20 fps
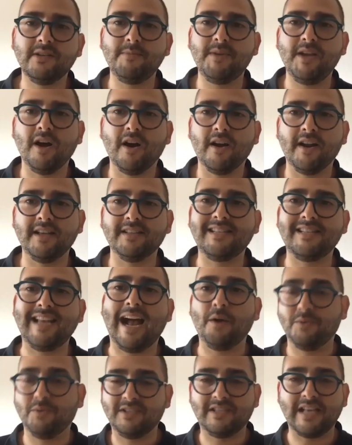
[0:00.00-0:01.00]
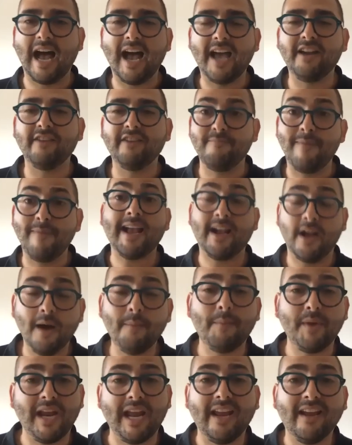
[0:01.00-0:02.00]
to be honest, outside of my
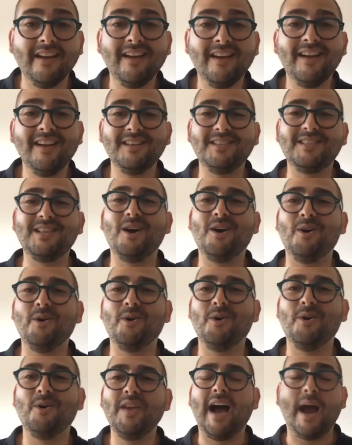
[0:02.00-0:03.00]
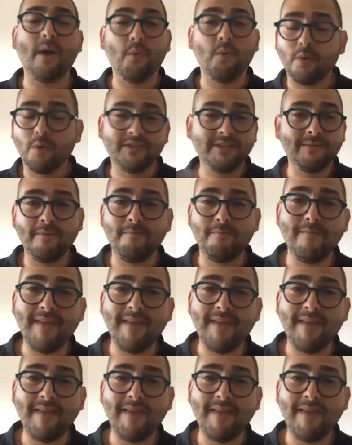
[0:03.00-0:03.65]
company. So I work with some